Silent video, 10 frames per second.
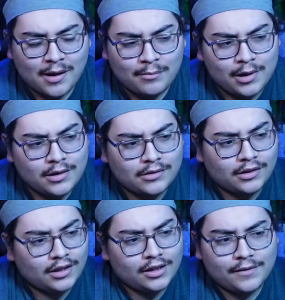But
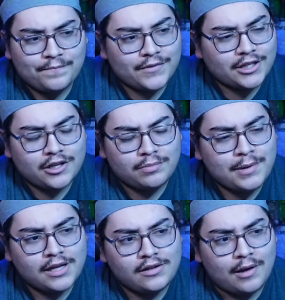it just
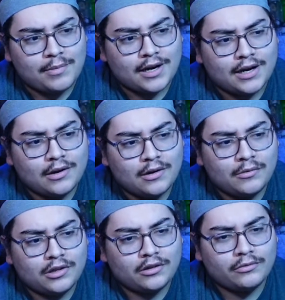picked up, and it
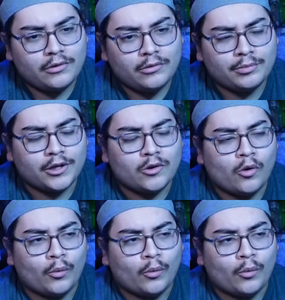was pretty cool.